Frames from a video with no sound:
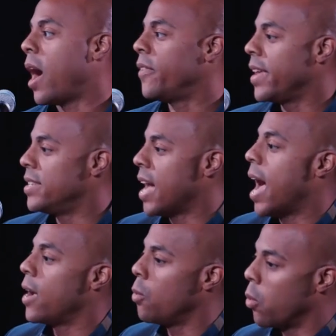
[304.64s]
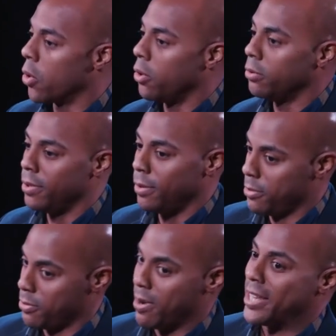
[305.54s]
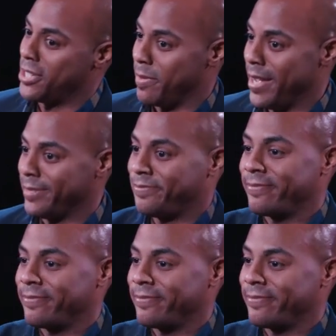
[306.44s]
while the entire world was watching me.